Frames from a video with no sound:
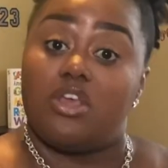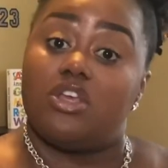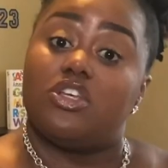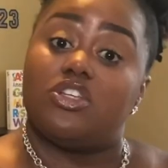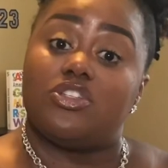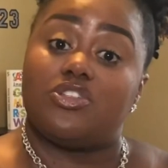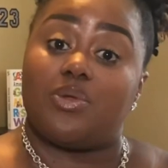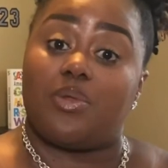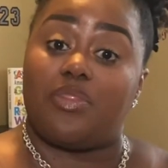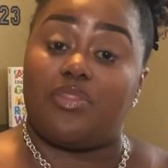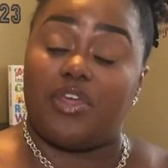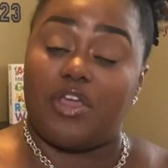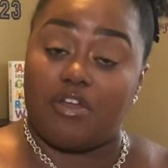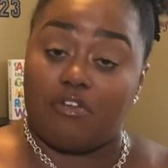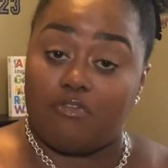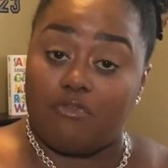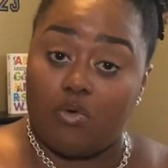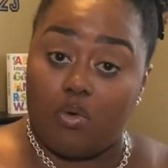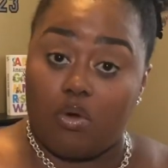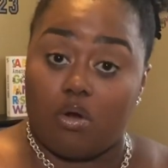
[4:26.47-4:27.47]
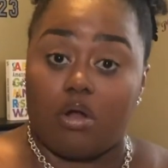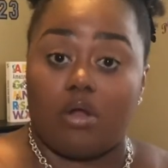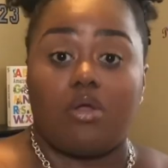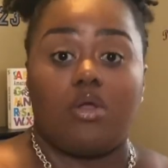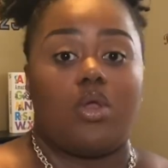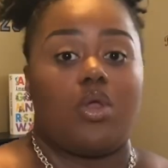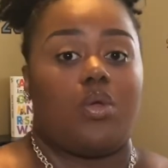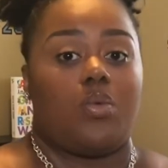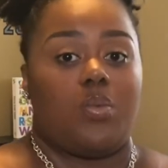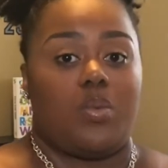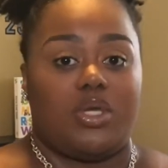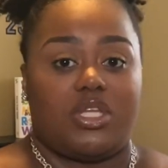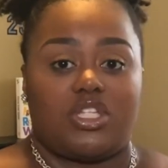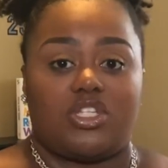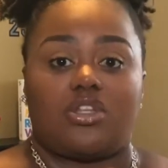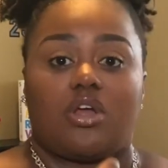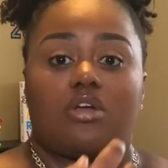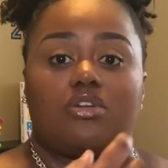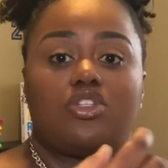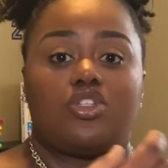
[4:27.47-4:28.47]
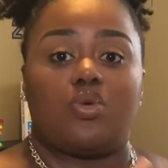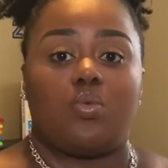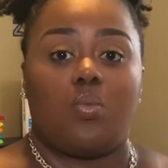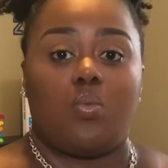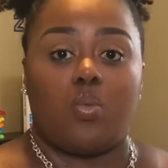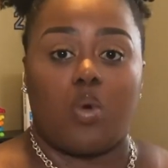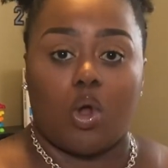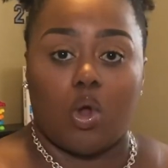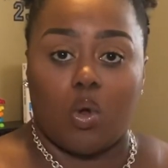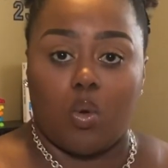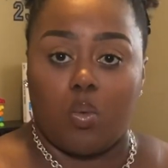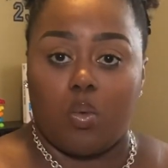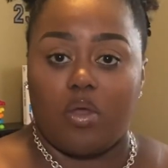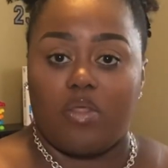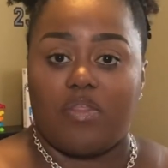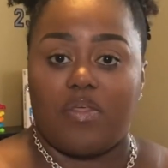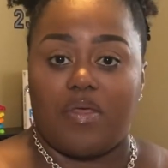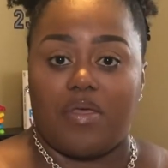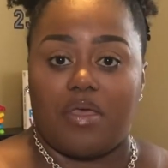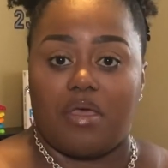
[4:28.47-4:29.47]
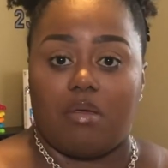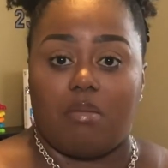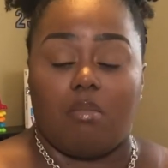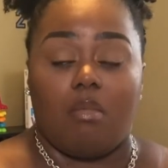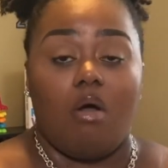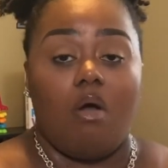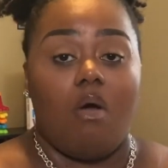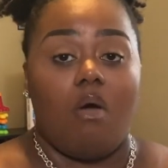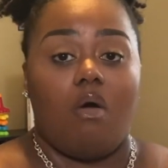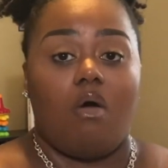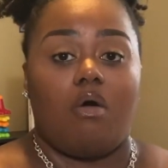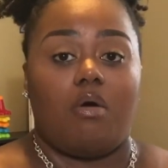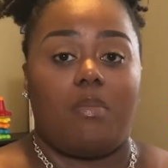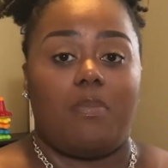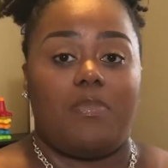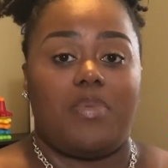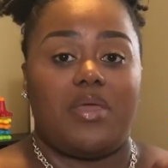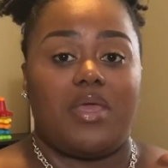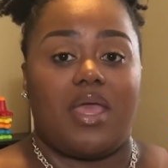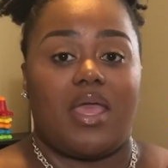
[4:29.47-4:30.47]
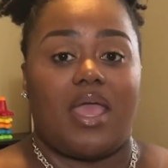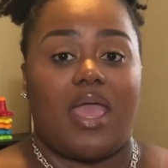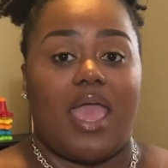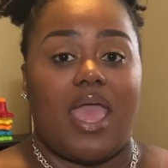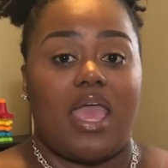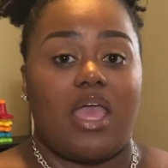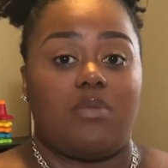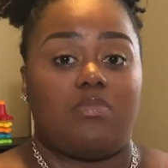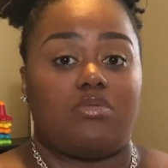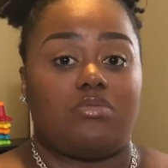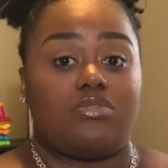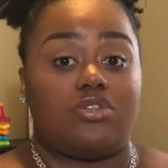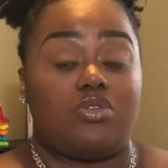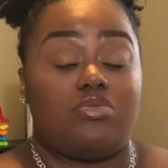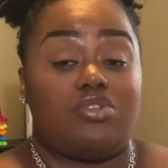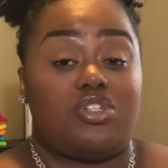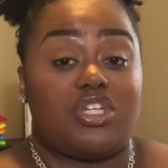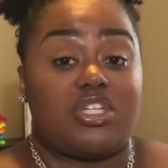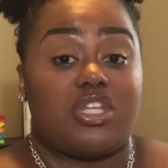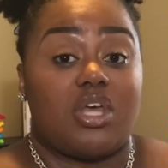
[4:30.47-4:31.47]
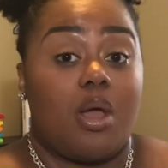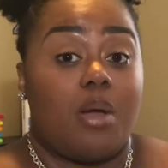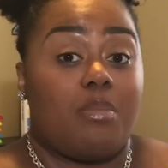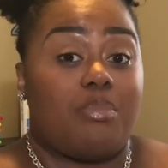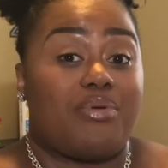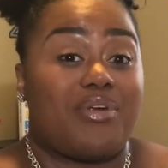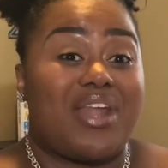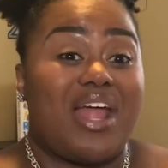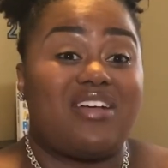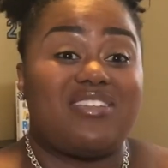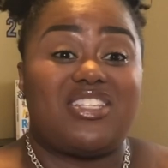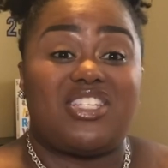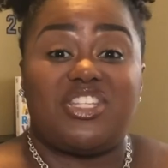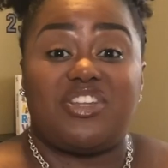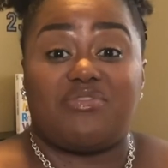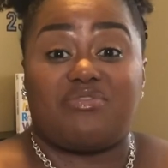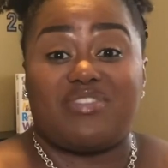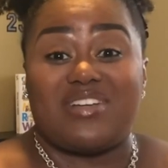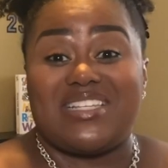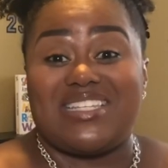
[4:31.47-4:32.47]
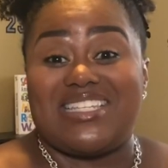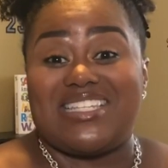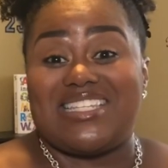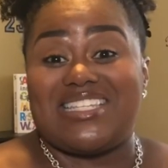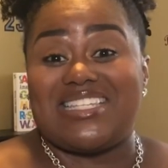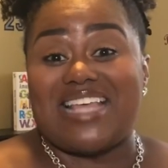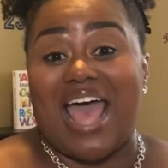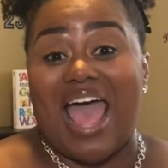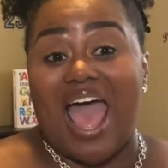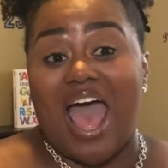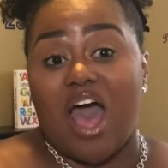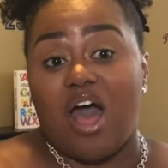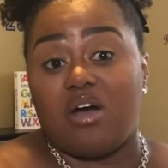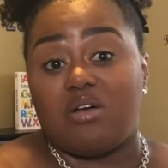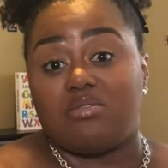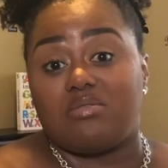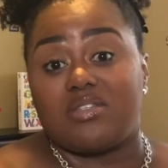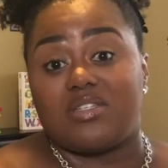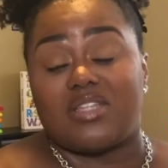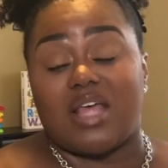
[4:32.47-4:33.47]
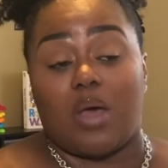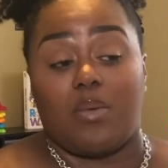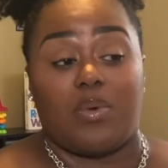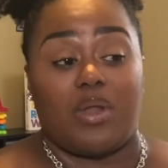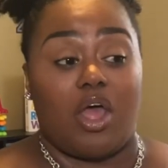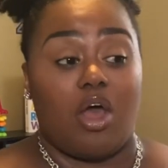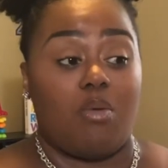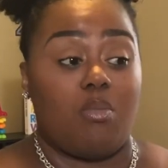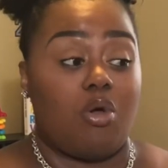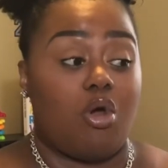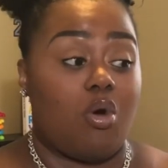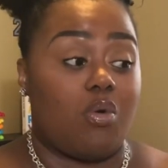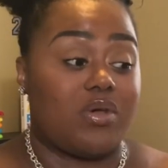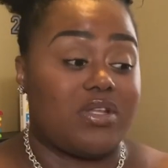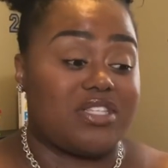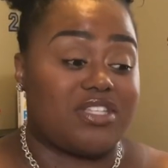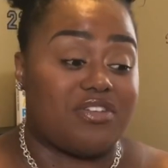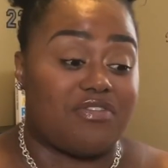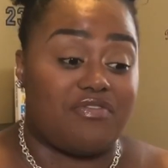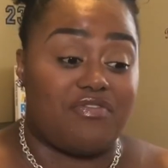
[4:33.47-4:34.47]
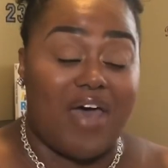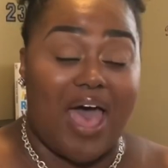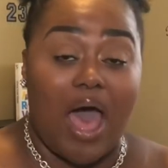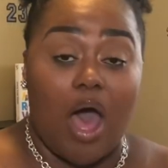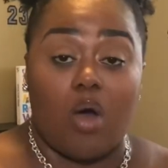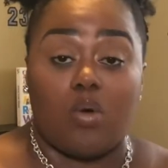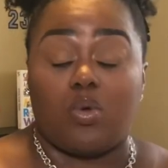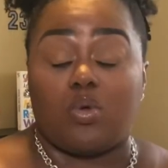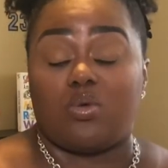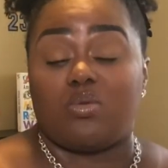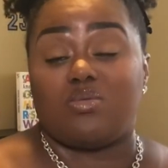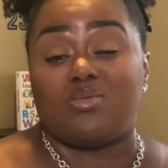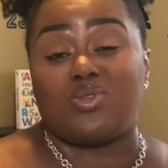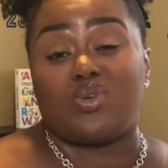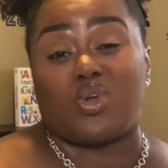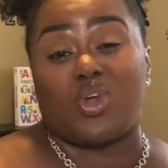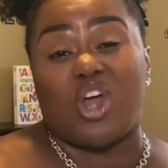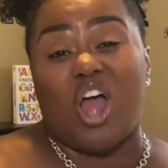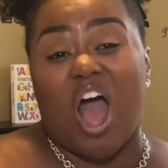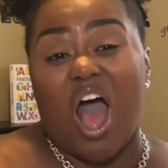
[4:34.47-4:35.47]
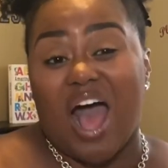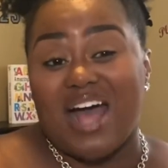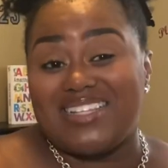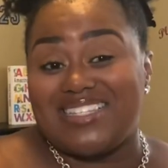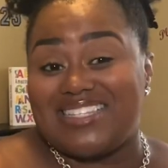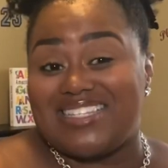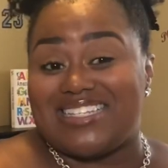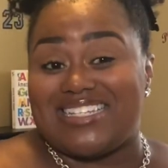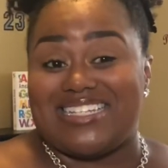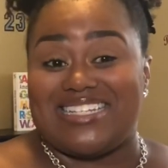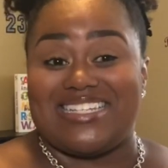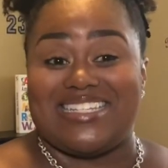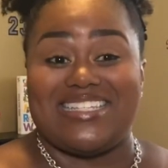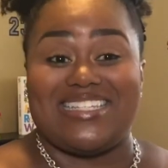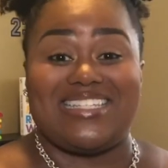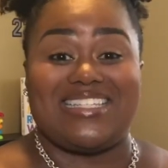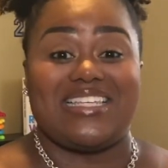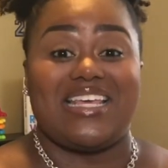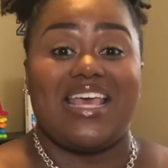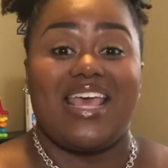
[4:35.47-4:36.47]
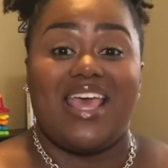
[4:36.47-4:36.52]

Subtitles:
So therefore, we could start to work with him on being able to just pronounce different sounds that would help go into vowels or consonants,